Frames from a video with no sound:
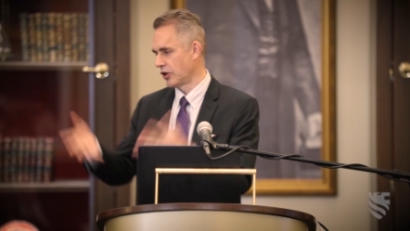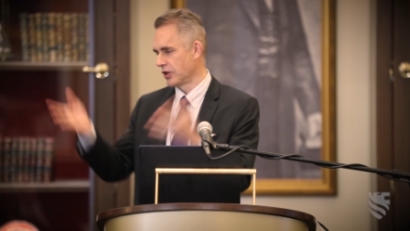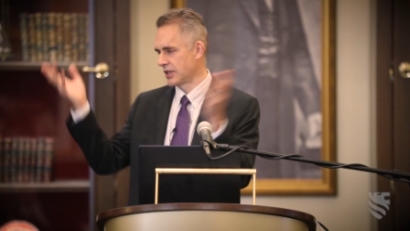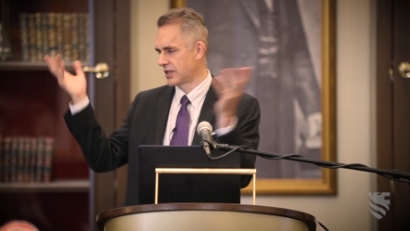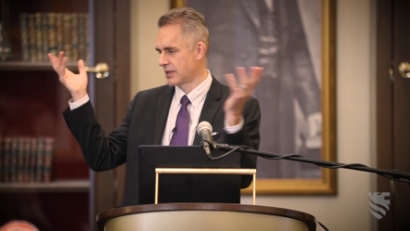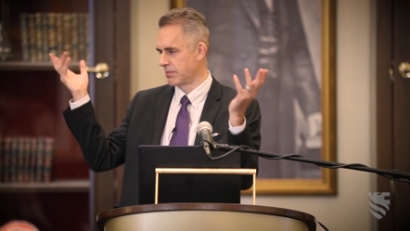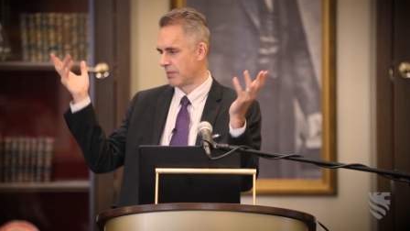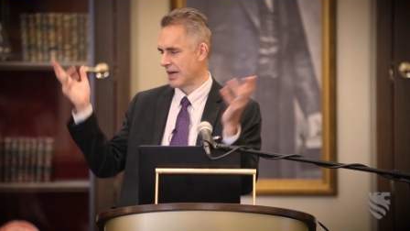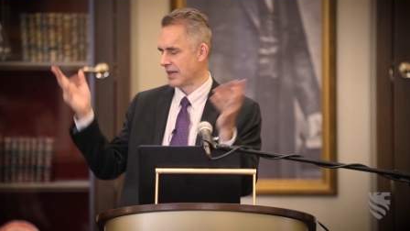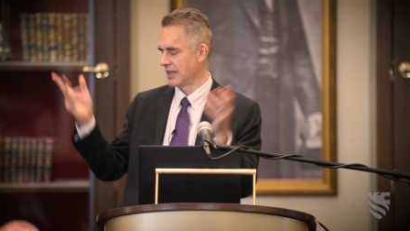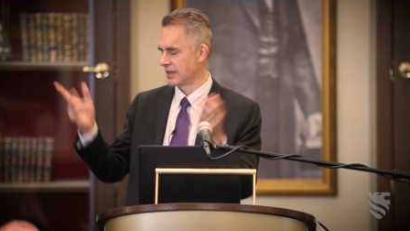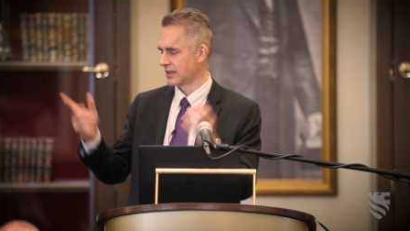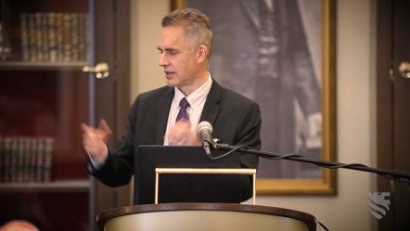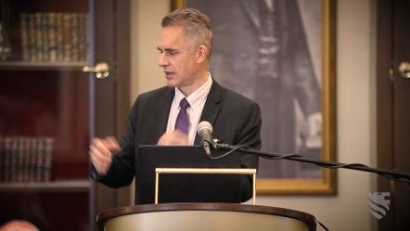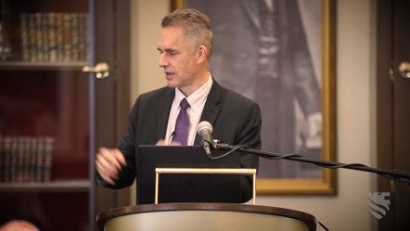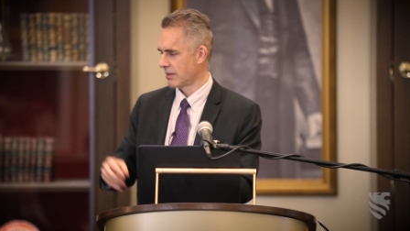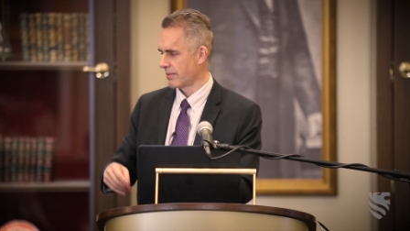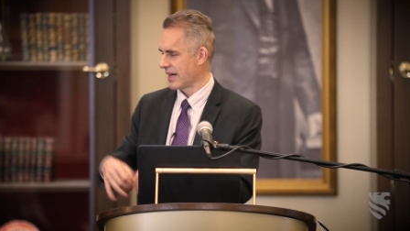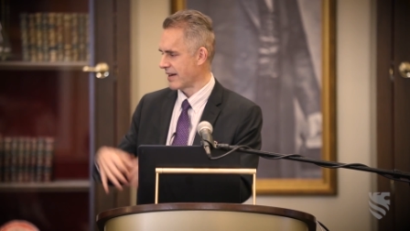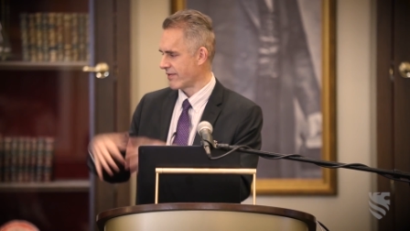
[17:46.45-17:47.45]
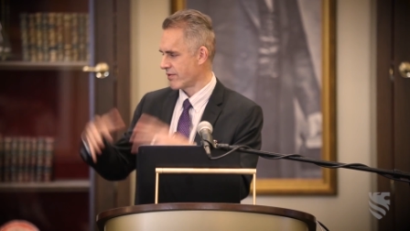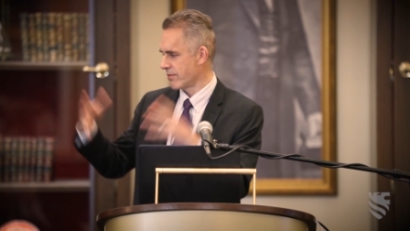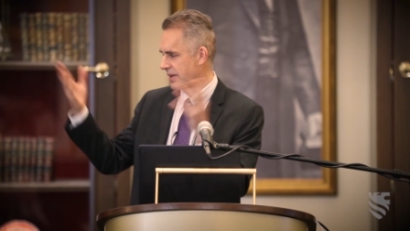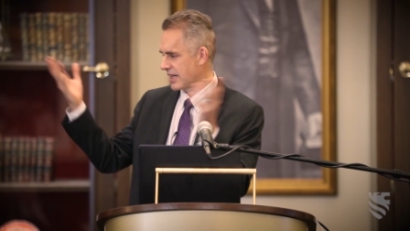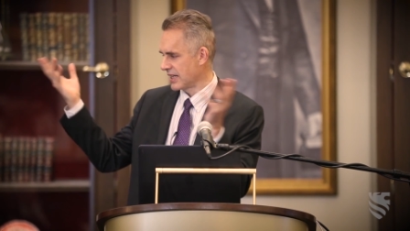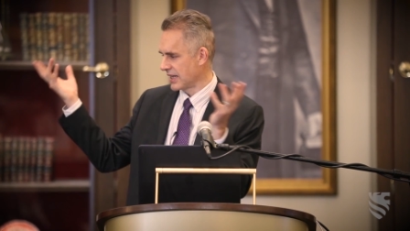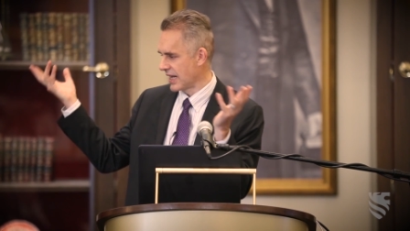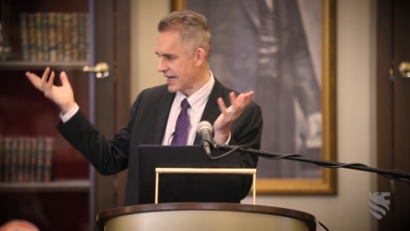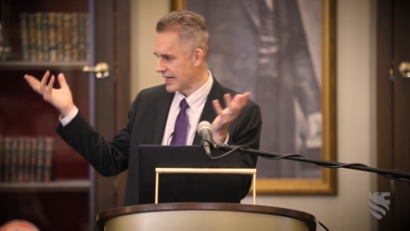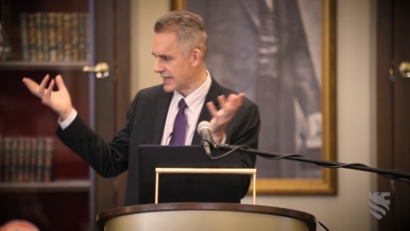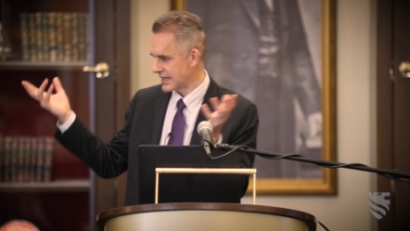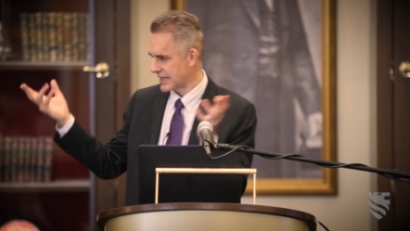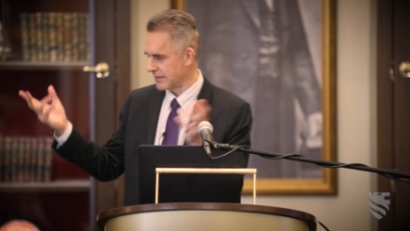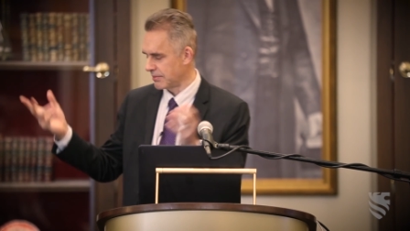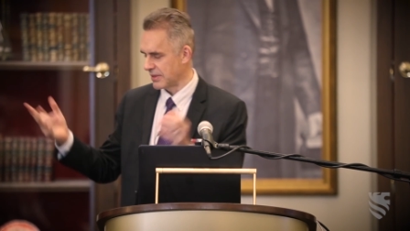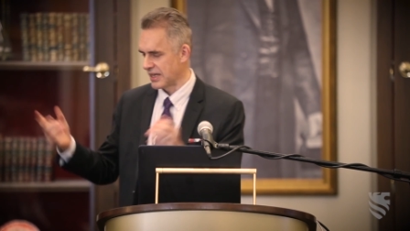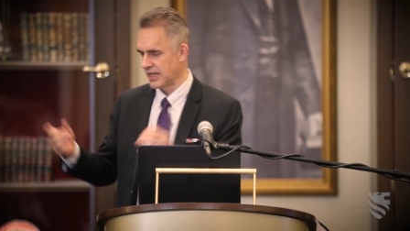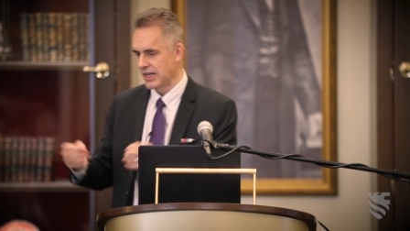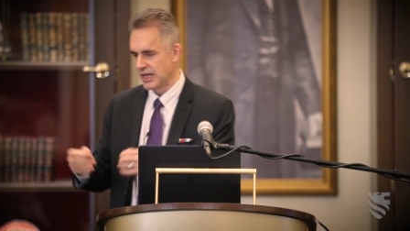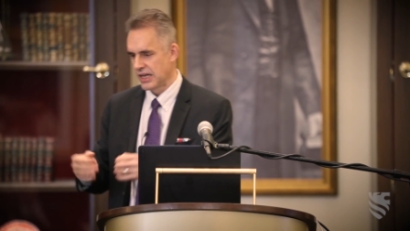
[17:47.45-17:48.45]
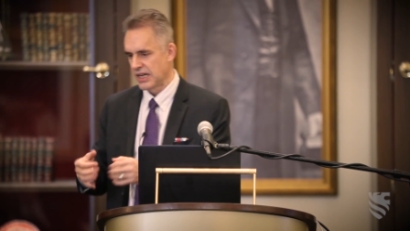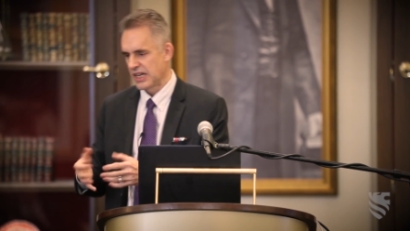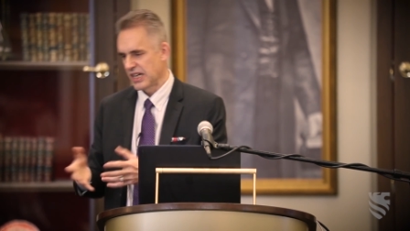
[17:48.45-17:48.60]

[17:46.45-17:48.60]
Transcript: God smiles on him and everybody likes him, and